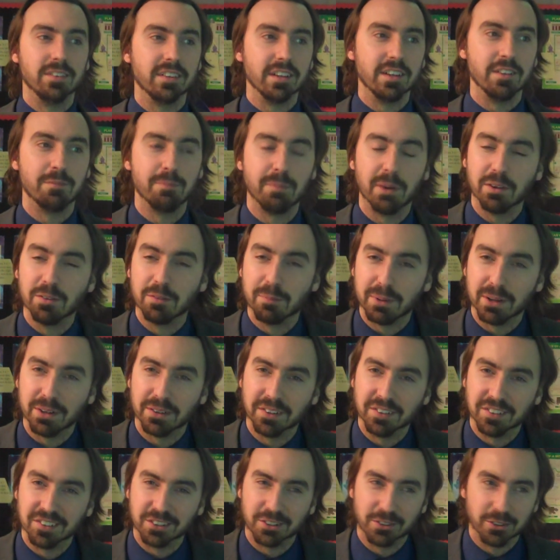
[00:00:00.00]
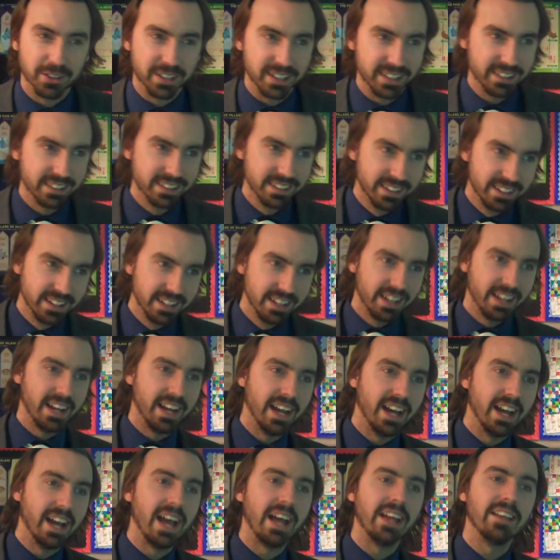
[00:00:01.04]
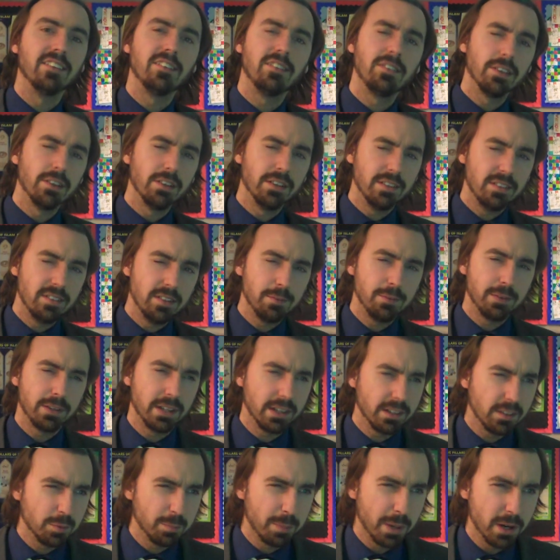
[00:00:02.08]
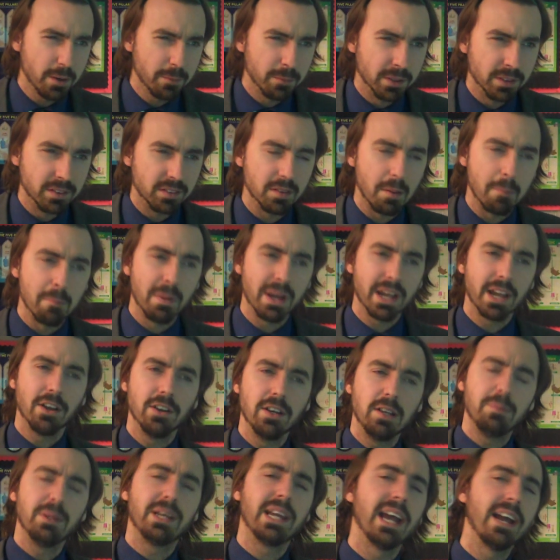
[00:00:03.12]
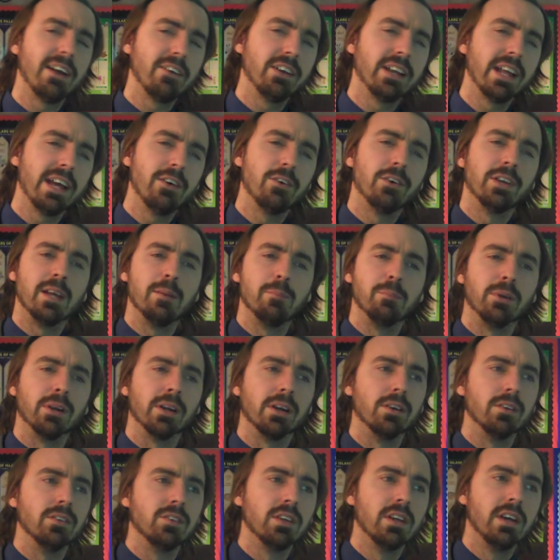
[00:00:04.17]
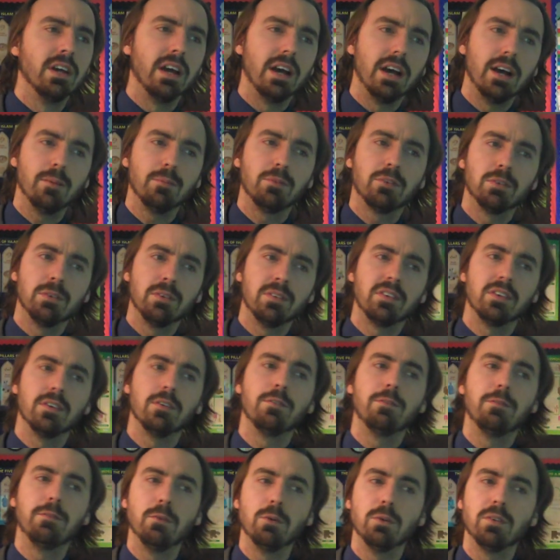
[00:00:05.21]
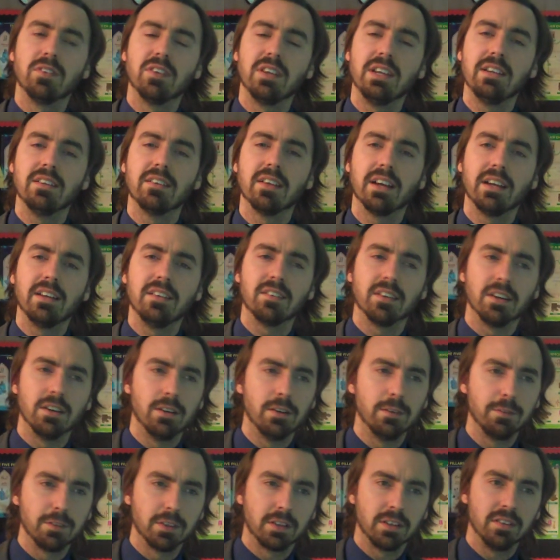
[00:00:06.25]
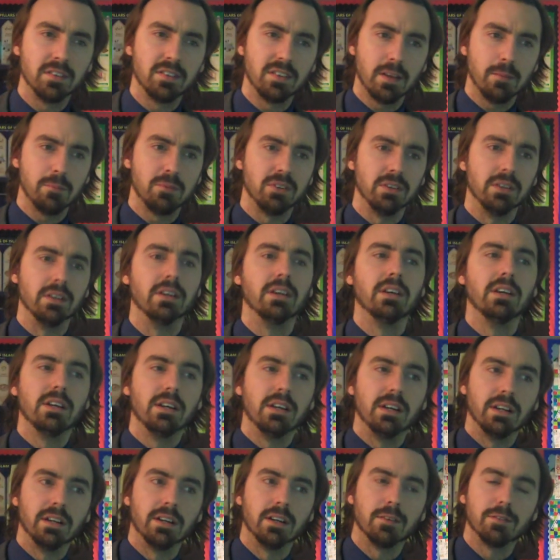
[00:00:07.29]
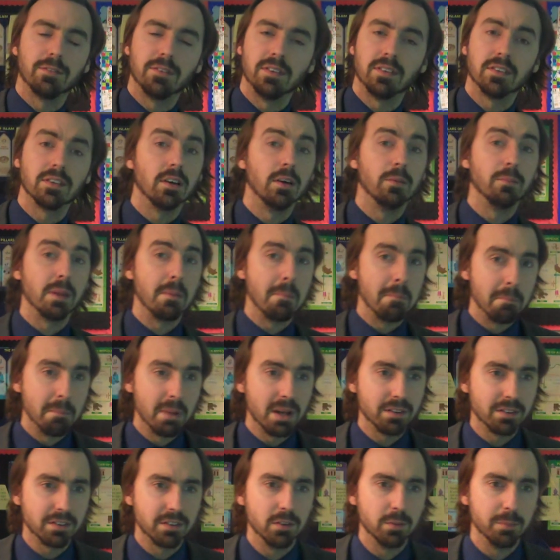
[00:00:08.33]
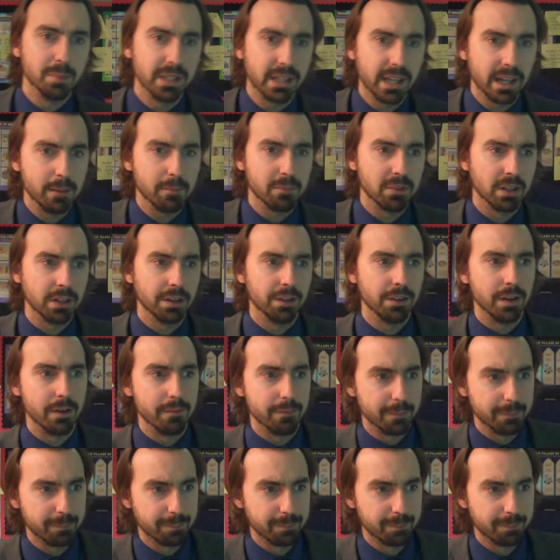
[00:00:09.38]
if both partners agree. And scientific experiments may only be carried out on embryos up to until 14 days after conception, and after this time they must not be kept alive.